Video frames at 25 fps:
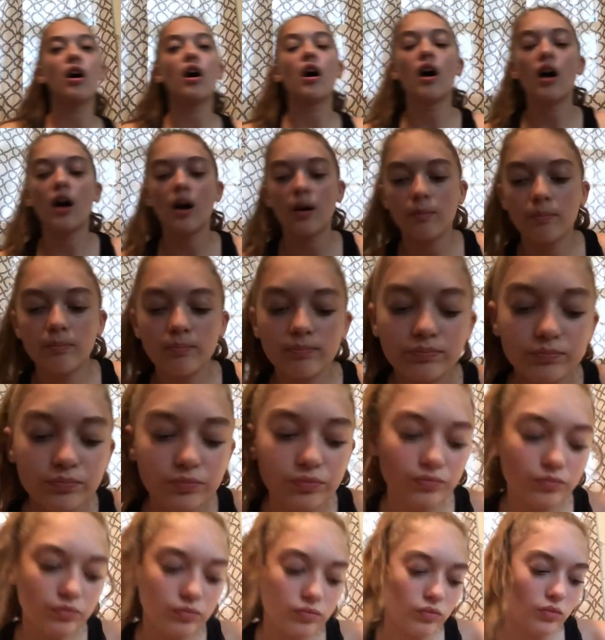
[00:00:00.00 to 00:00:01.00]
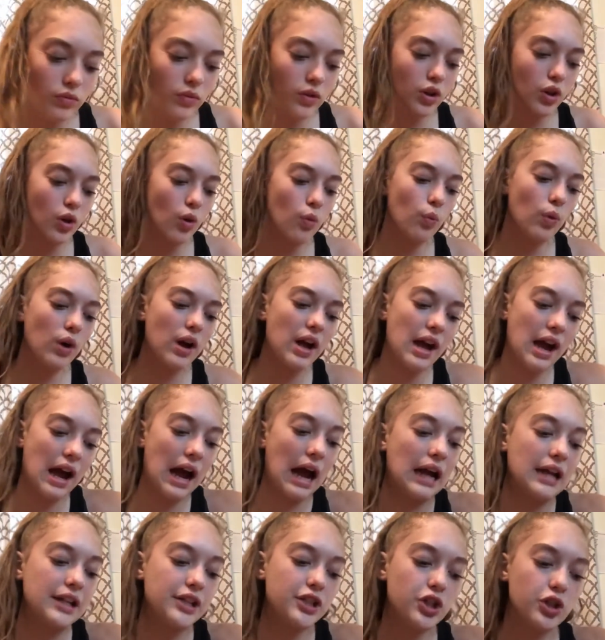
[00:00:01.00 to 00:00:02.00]
um, what
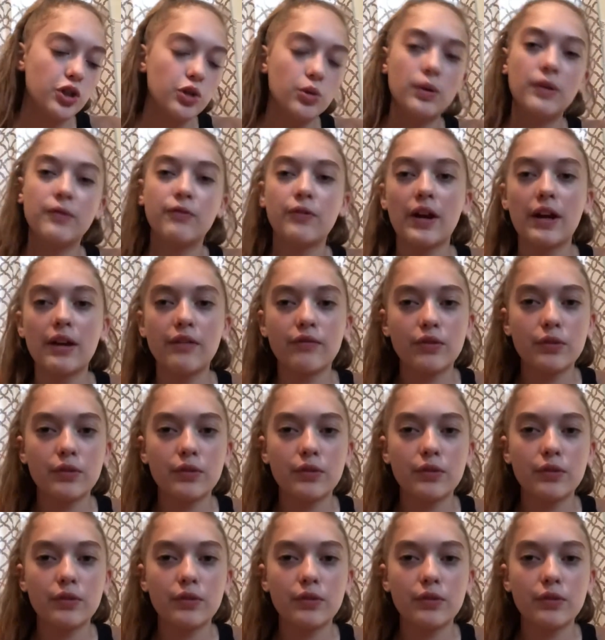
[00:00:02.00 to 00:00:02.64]
I do if I ever